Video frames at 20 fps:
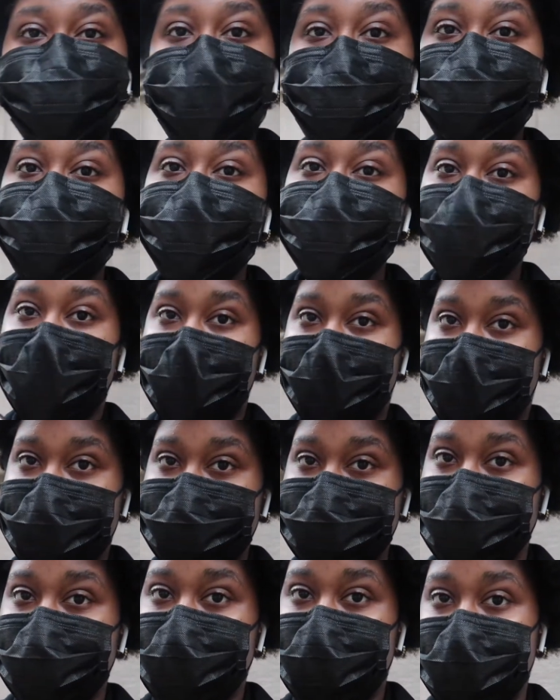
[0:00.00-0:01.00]
so I'm gonna try
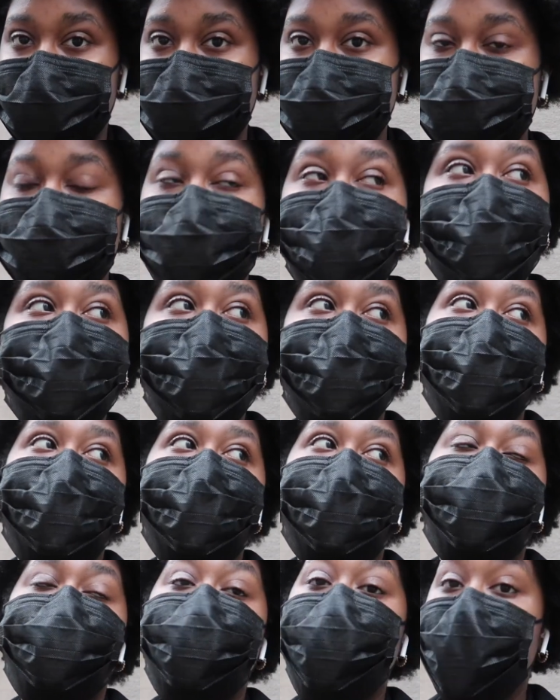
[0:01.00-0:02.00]
not to cuss.
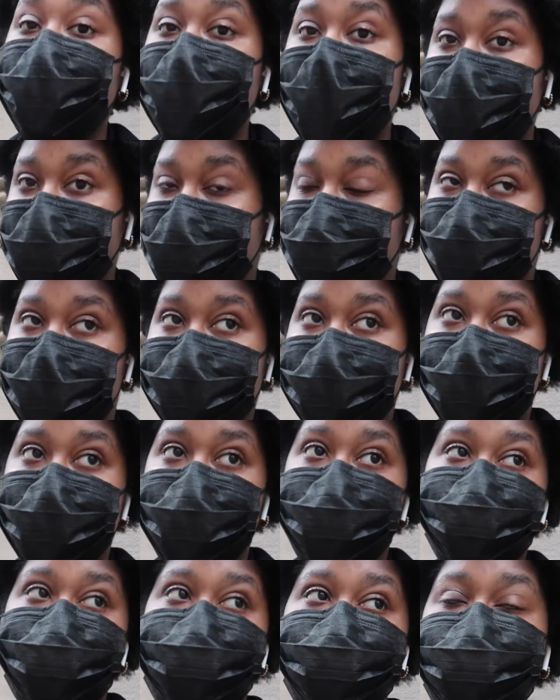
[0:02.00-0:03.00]
One, I hate my
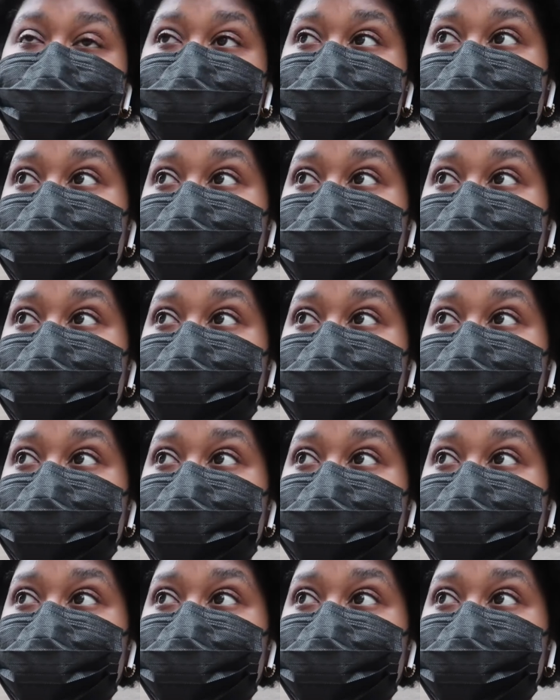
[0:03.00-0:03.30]
nails. Two,